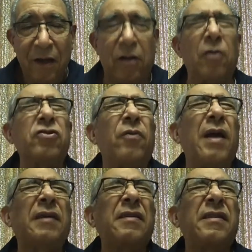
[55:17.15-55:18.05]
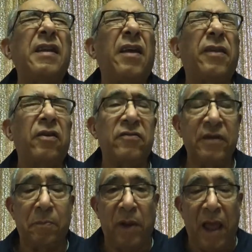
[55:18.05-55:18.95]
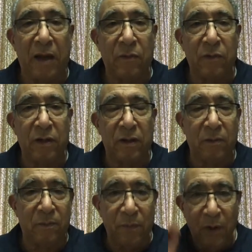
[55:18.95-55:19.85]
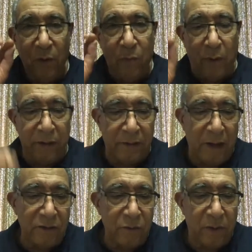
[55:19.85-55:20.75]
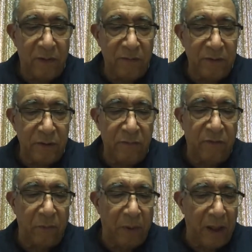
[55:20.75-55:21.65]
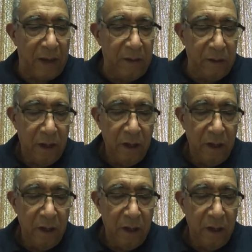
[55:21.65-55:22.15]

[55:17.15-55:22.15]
Close your eyes, I see nothing. You see black with little white dots or whatever you see if you're blind.